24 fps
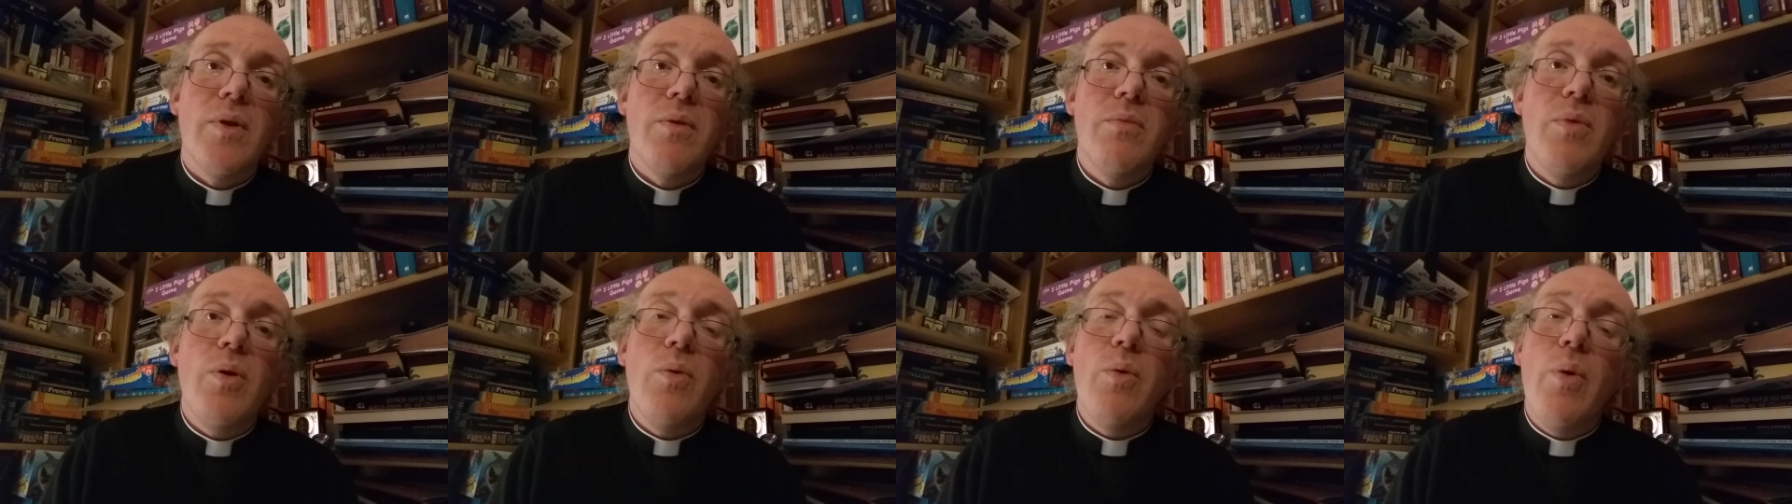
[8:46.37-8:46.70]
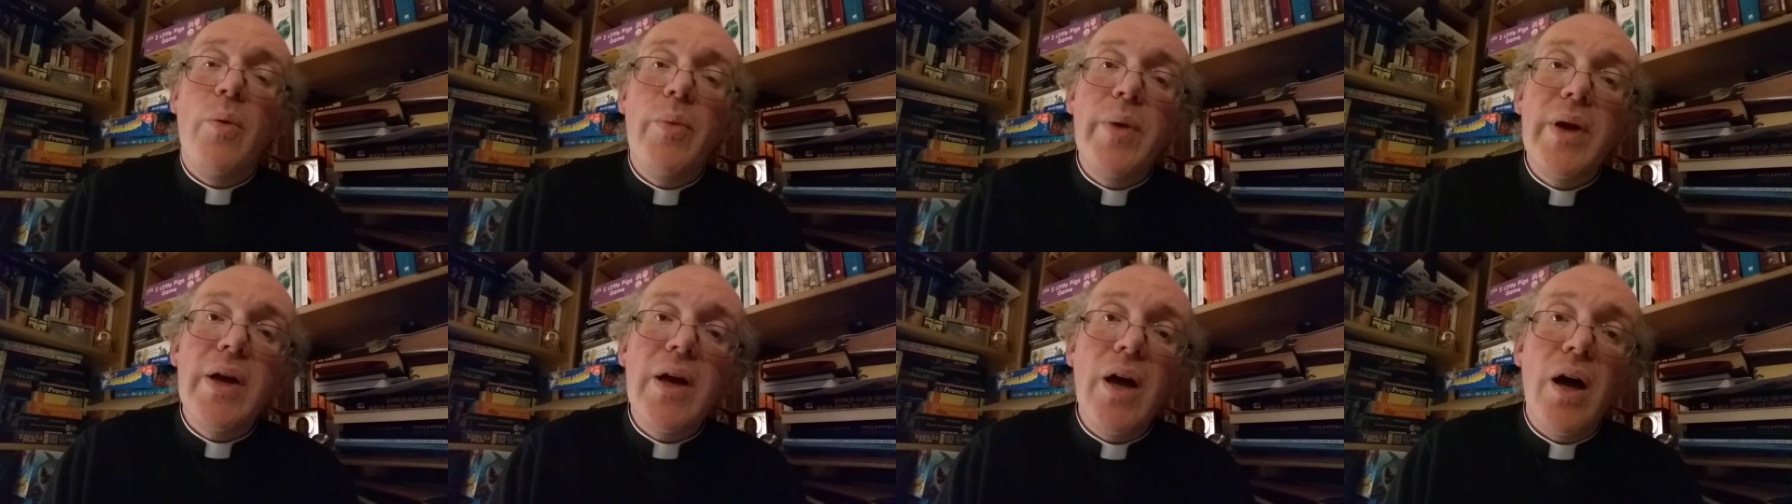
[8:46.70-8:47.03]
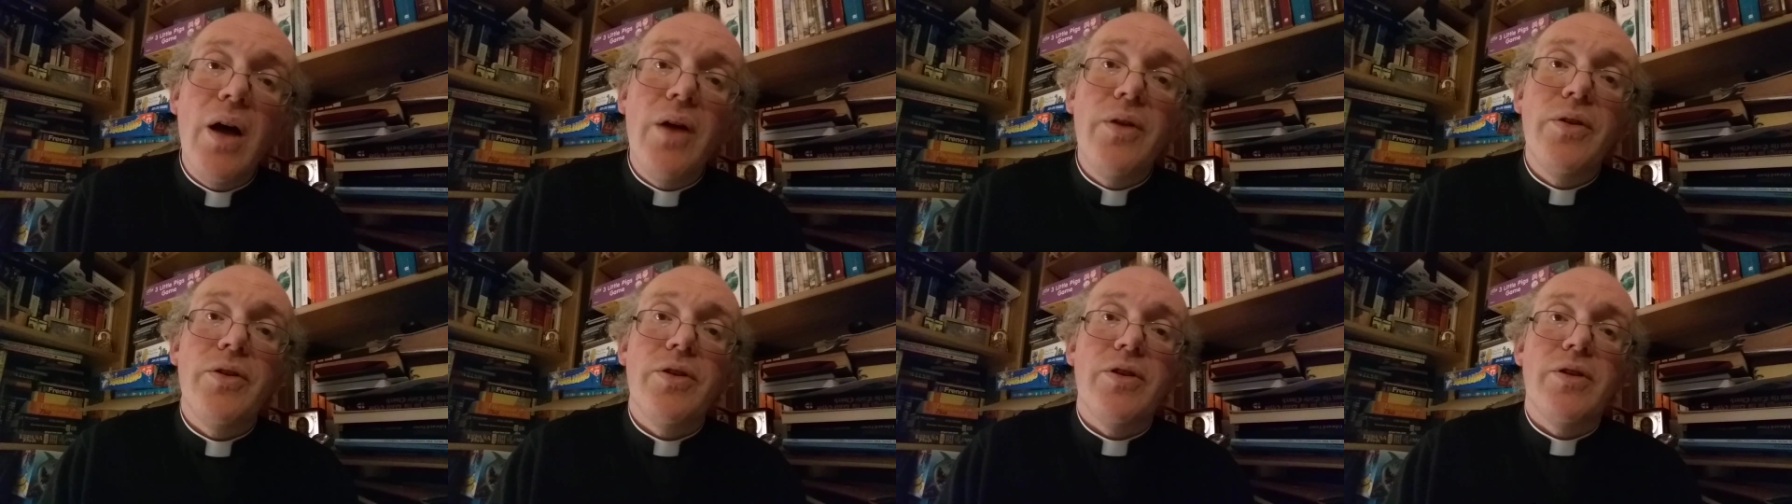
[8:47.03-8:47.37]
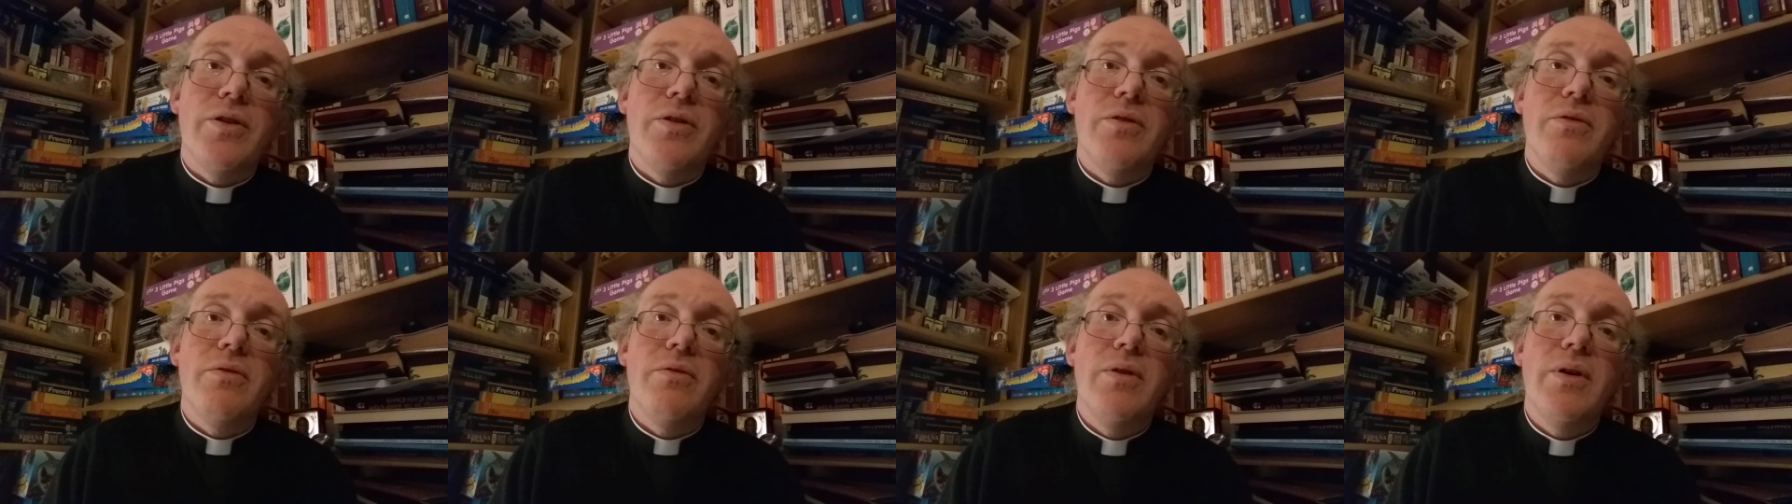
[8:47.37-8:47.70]
But what we can't
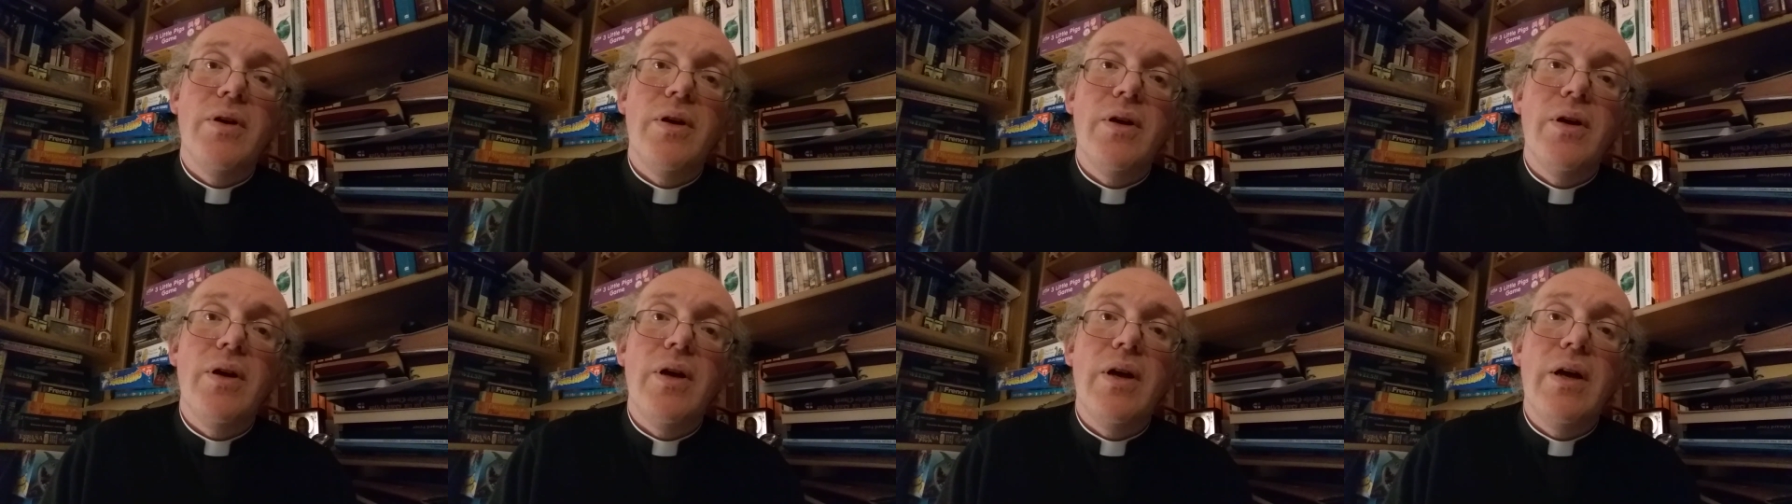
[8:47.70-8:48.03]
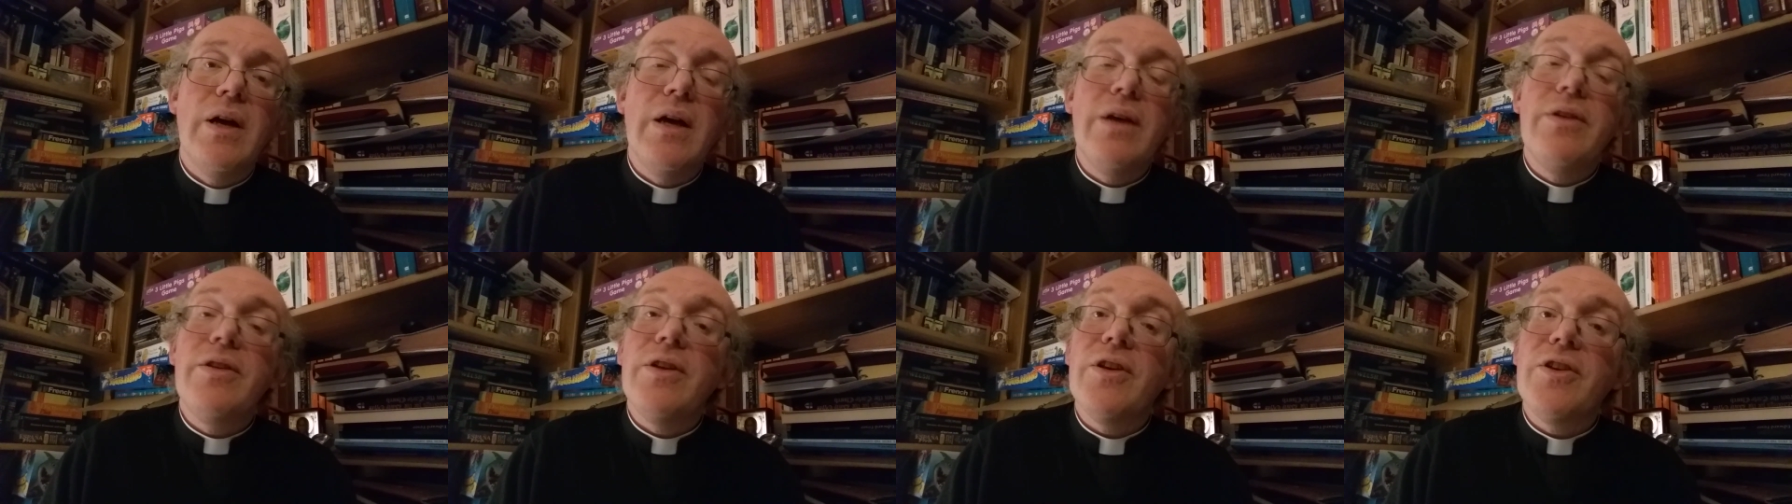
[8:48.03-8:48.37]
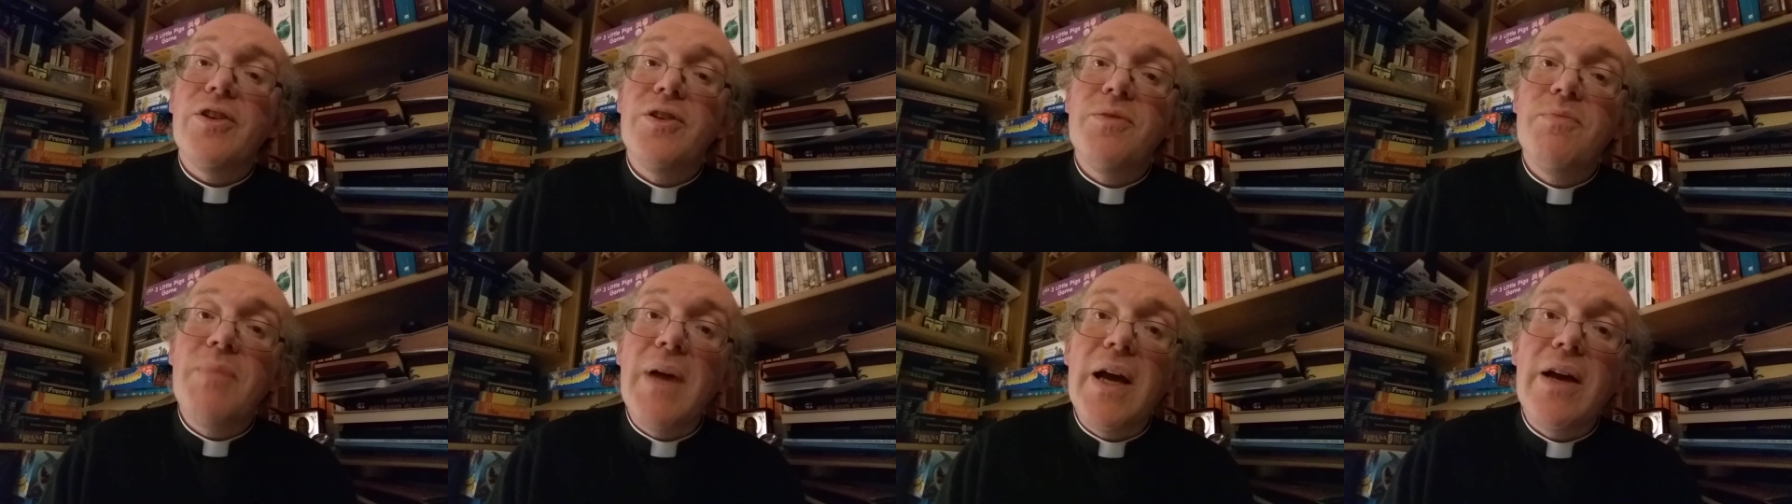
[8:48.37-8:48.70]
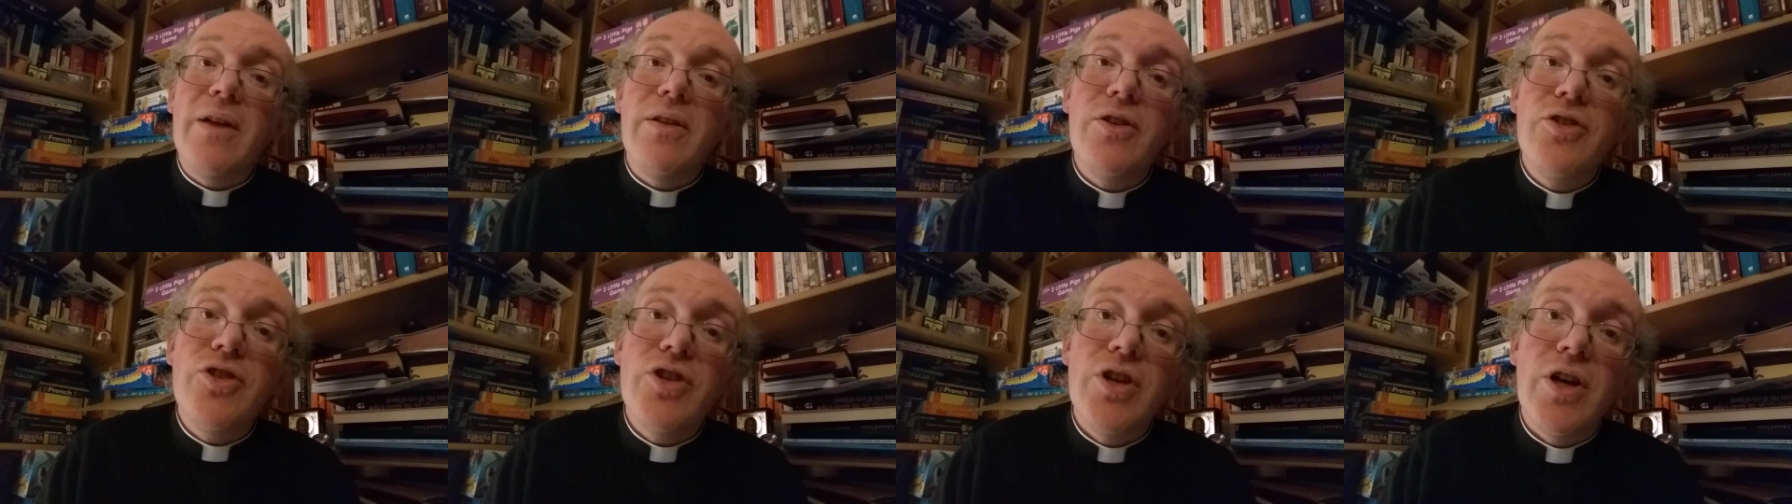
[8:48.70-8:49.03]
do is
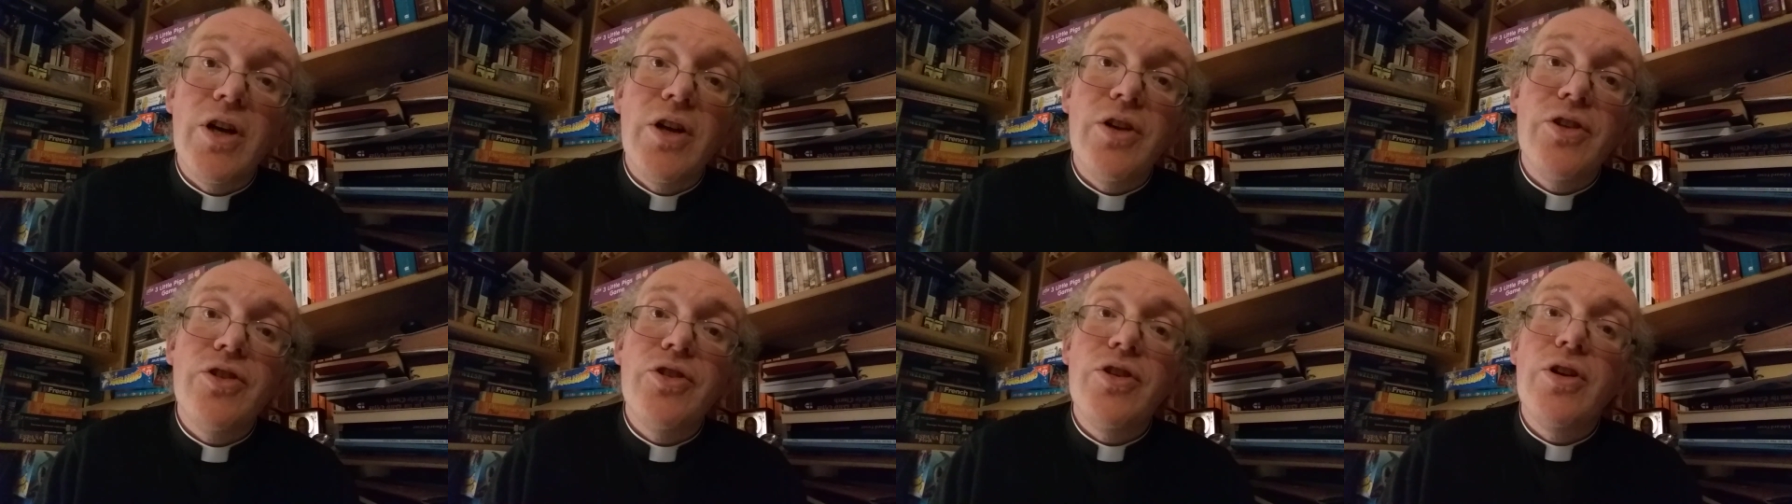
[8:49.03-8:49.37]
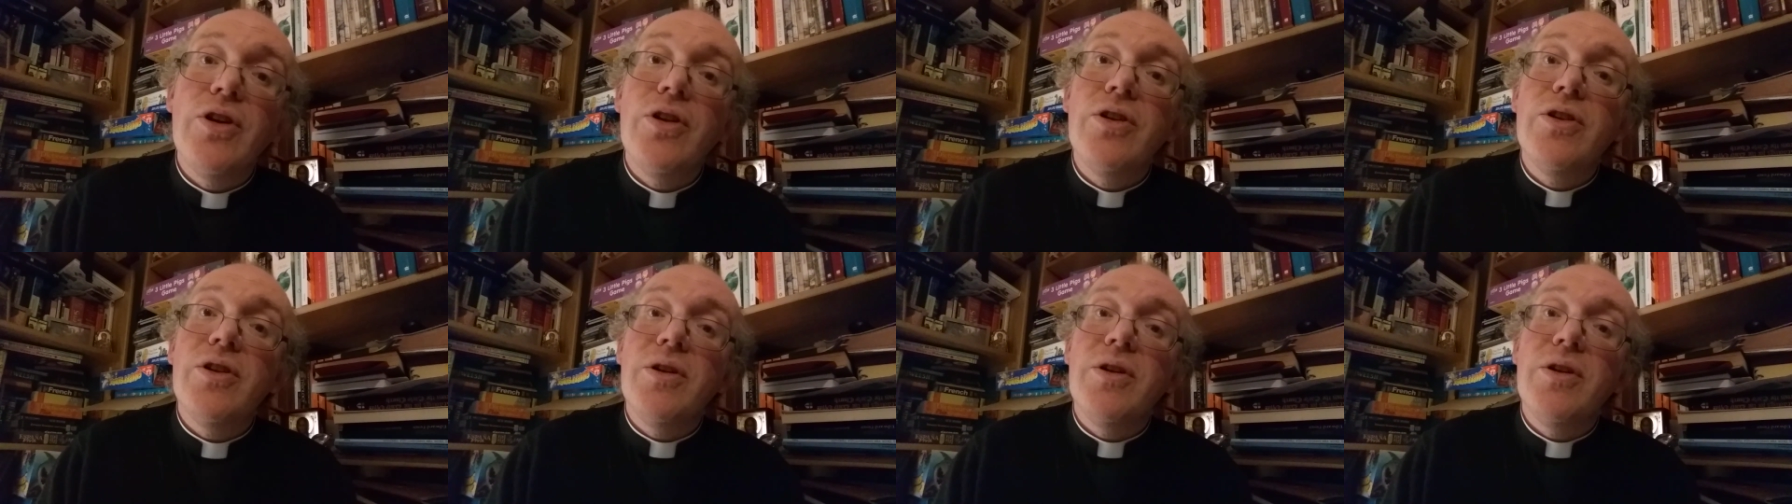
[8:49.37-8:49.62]
expect the church